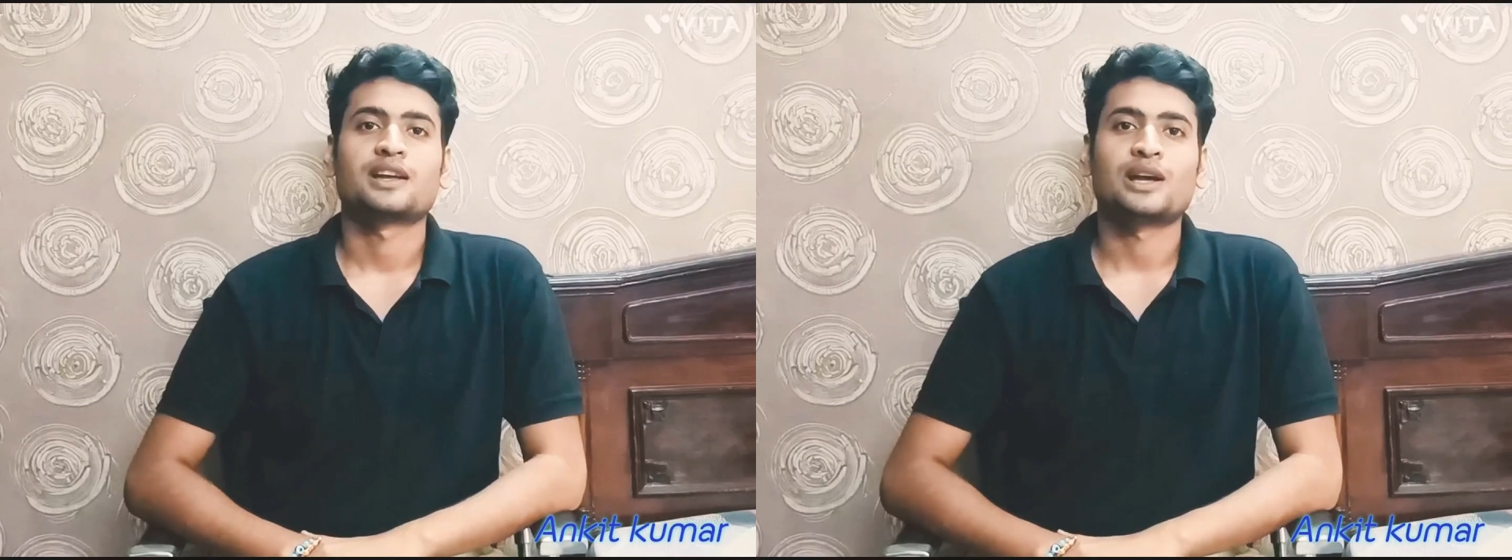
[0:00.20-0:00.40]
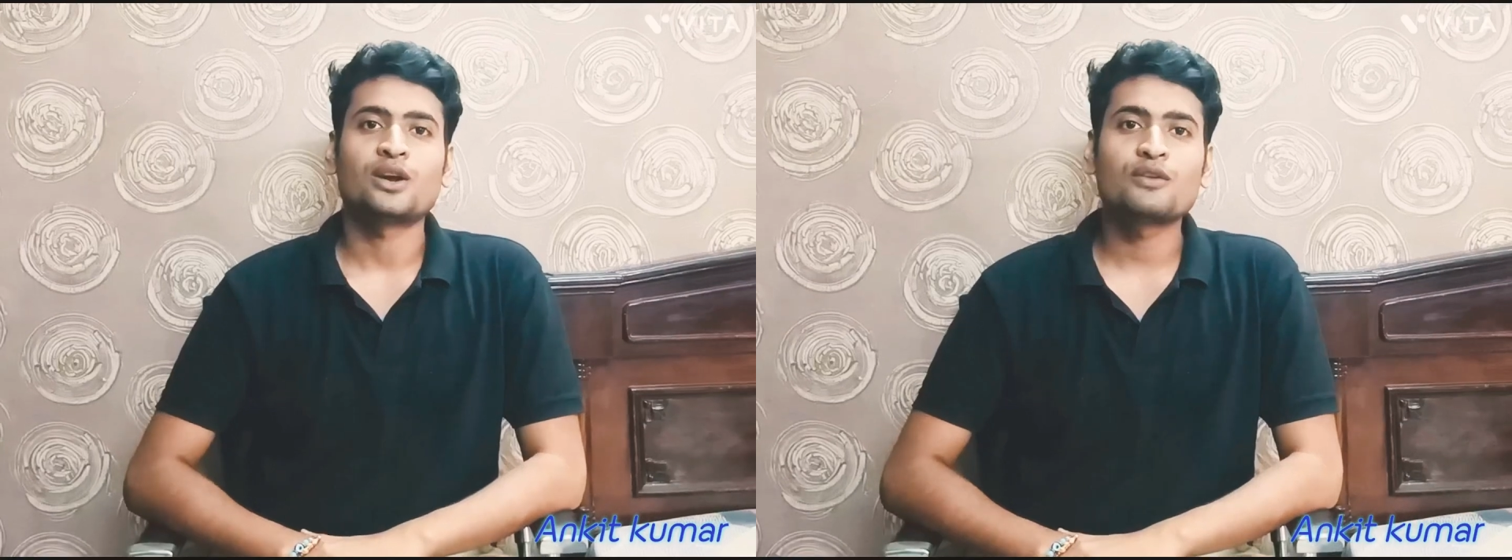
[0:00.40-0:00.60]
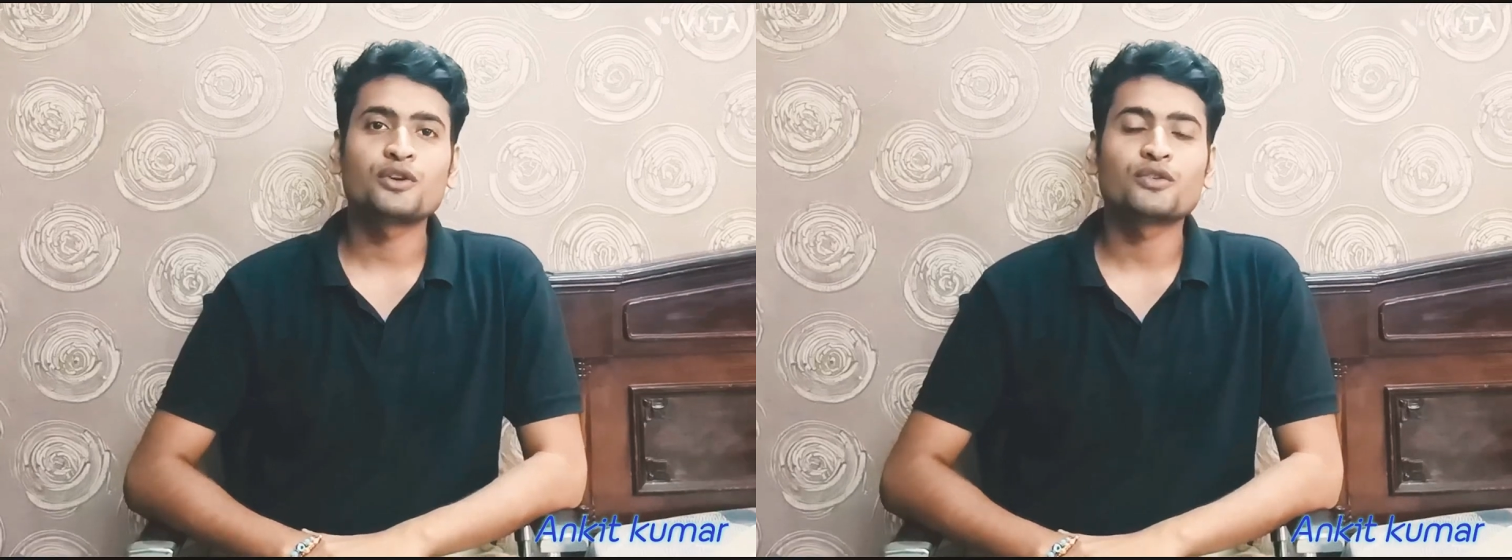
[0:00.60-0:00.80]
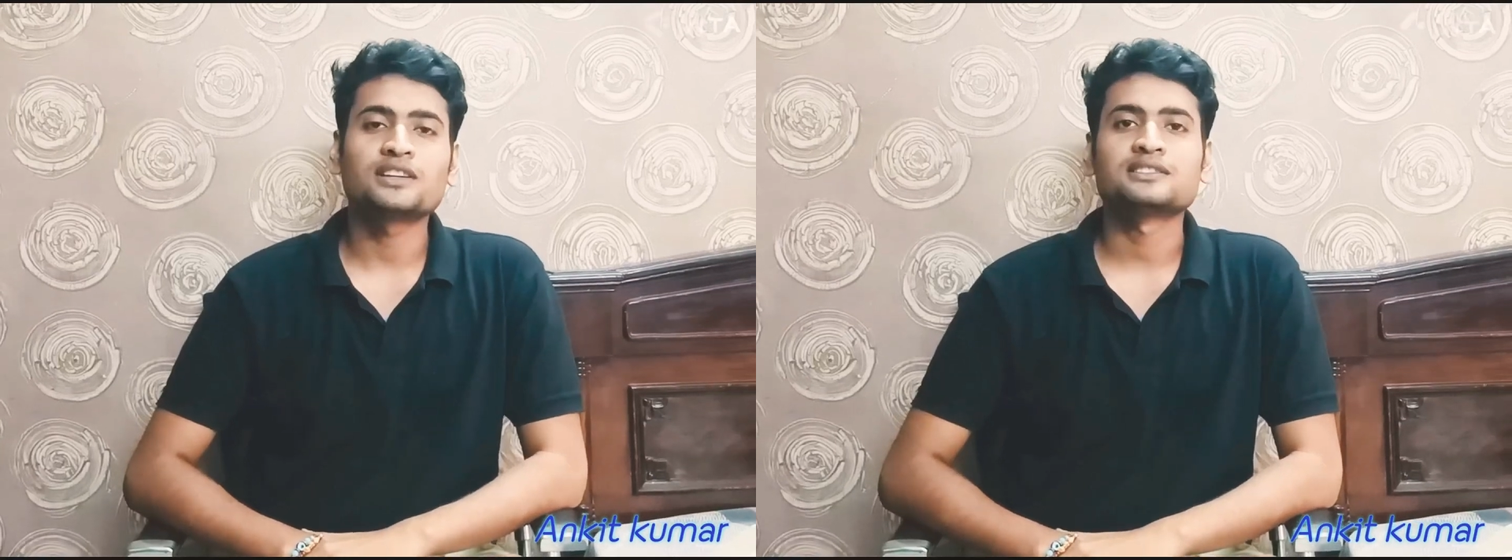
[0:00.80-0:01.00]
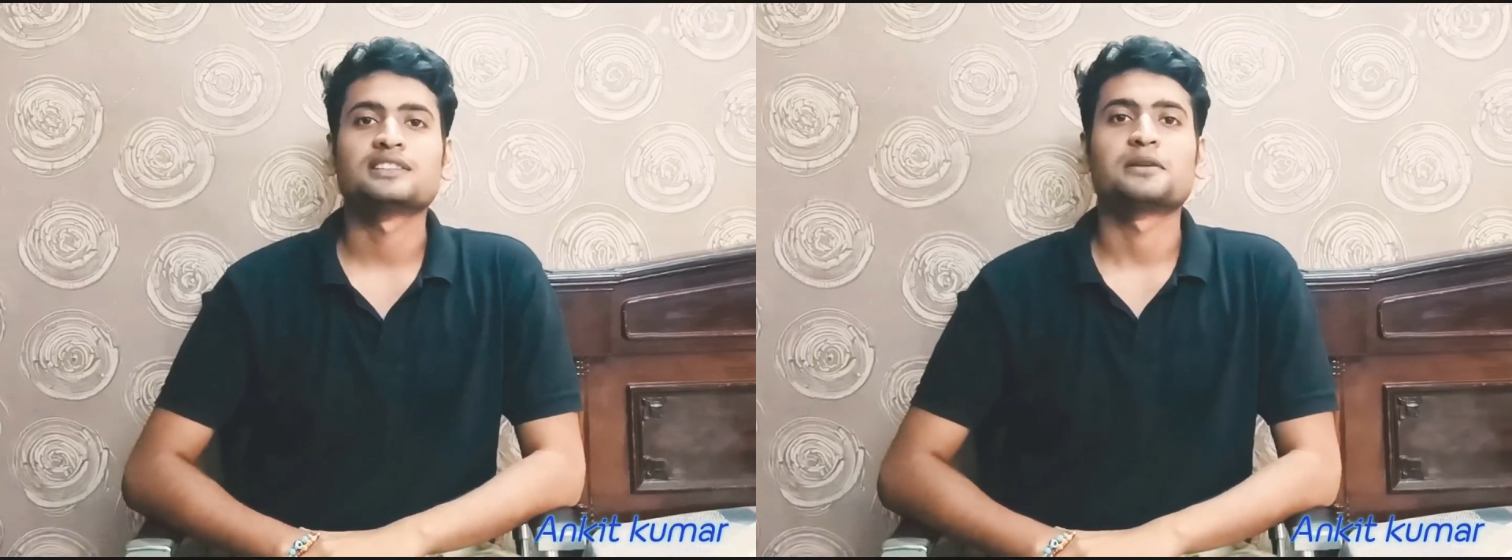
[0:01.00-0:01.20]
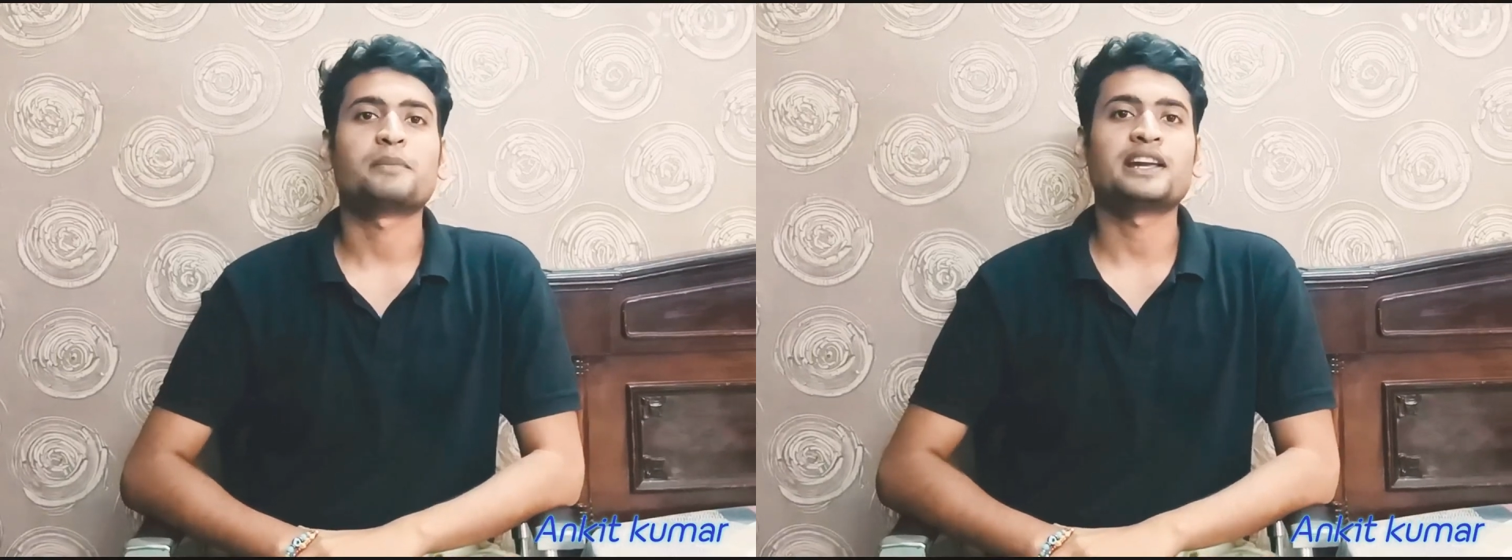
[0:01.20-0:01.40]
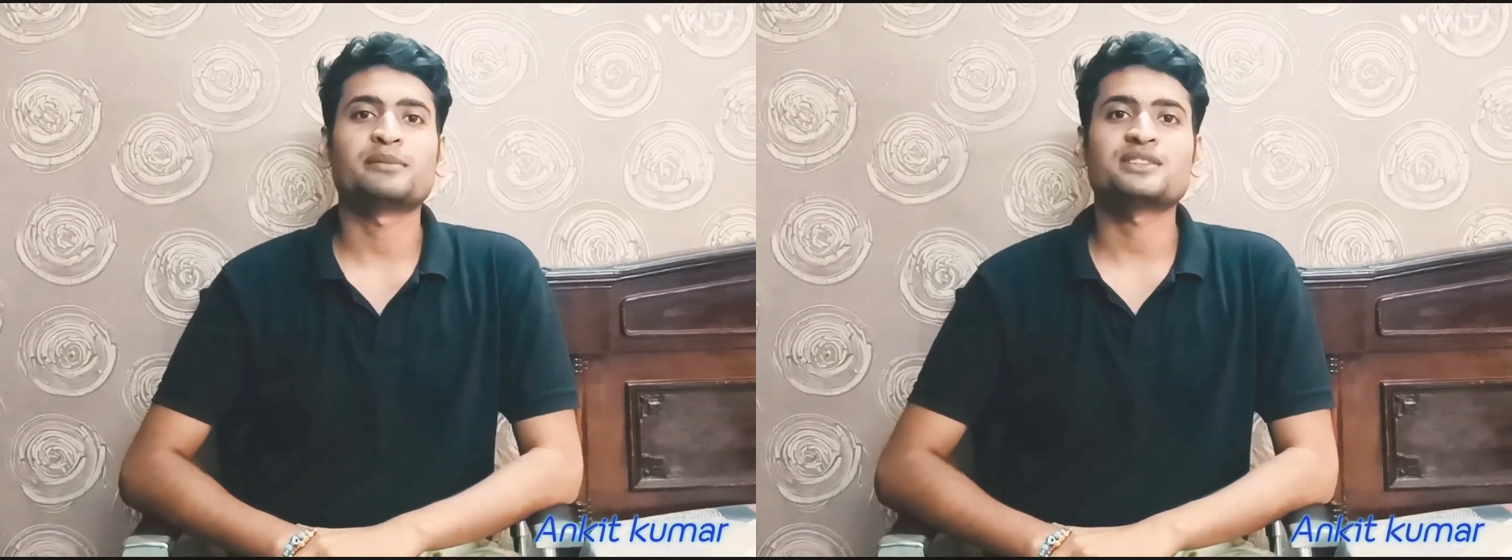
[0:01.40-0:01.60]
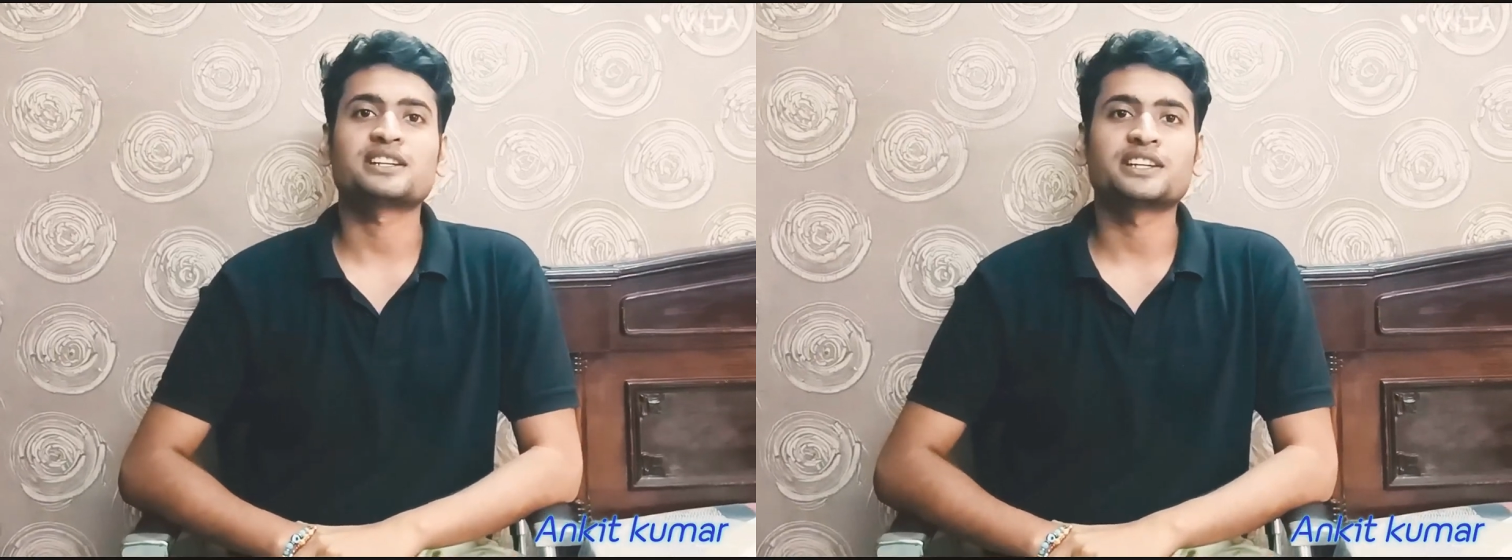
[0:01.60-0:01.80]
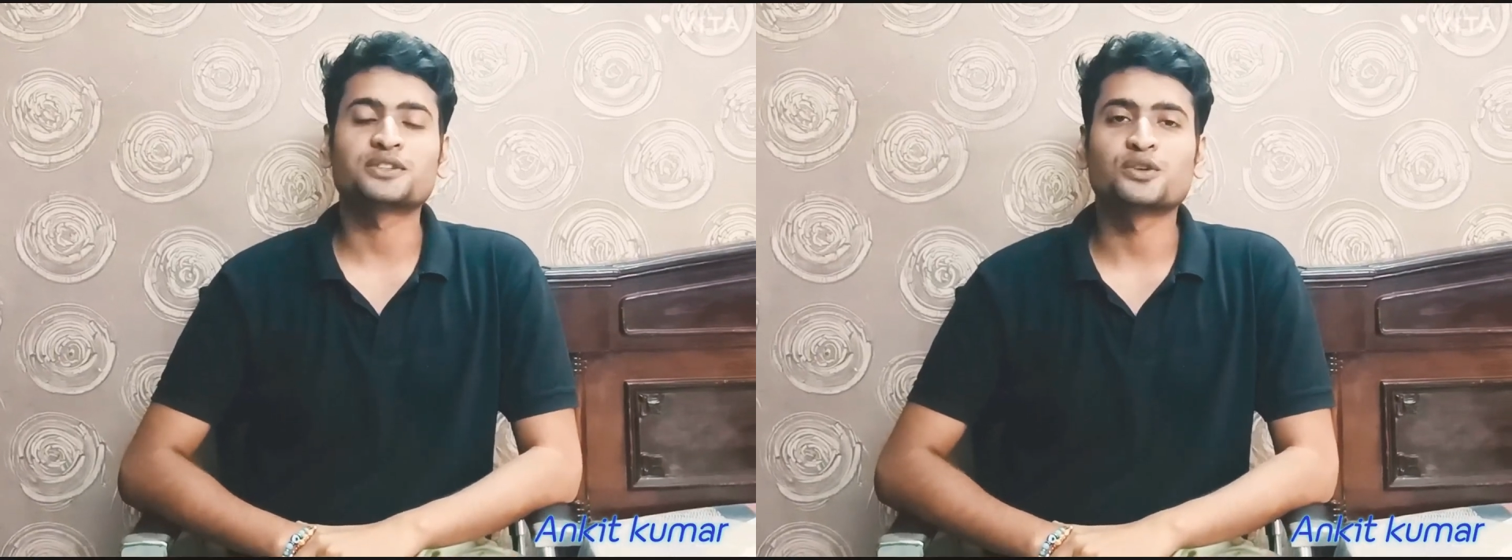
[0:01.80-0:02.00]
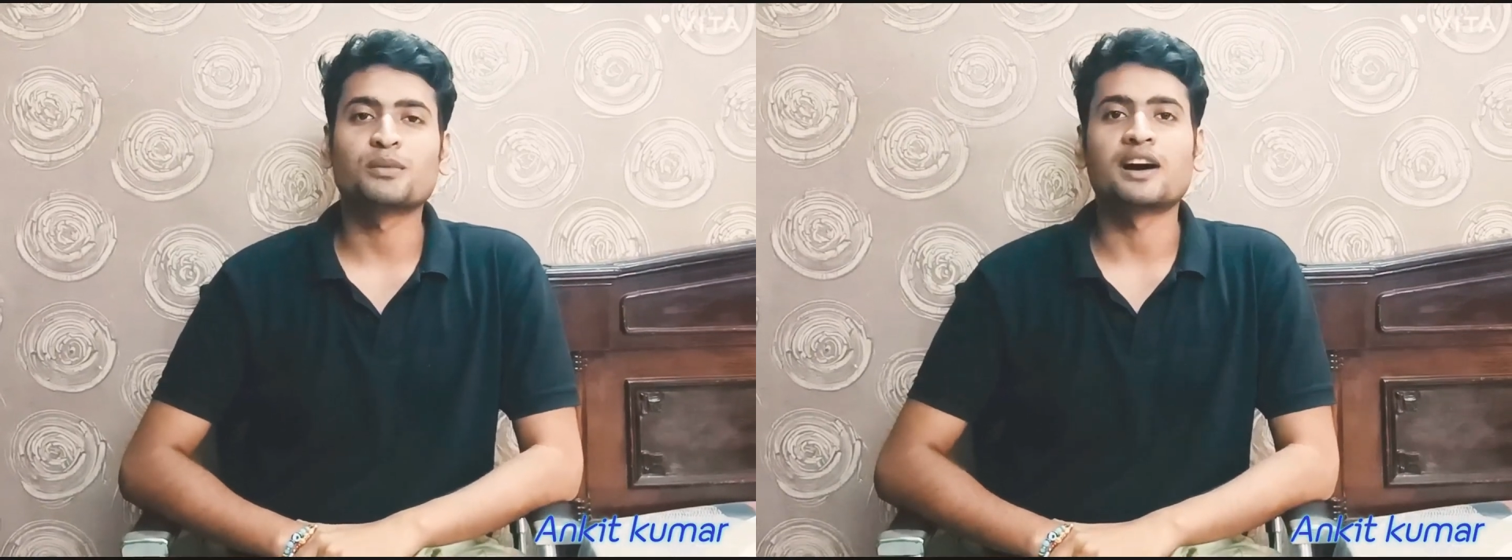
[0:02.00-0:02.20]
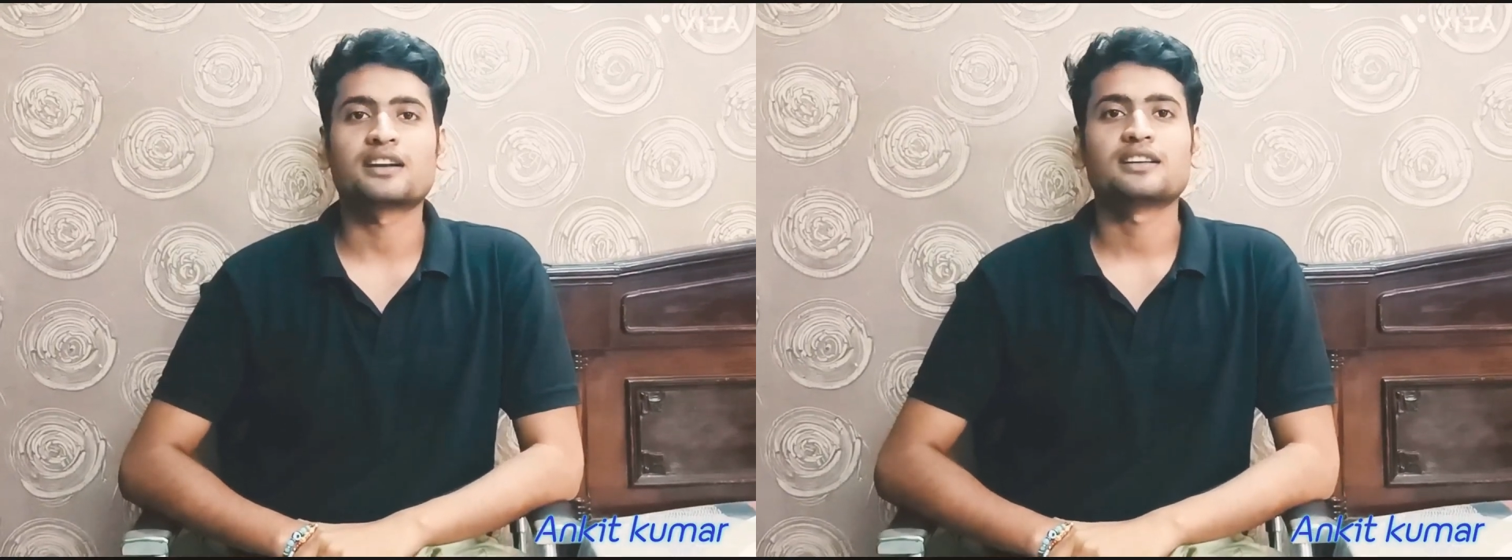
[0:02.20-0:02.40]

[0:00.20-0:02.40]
Hello everyone, my name is Ankit Kumar.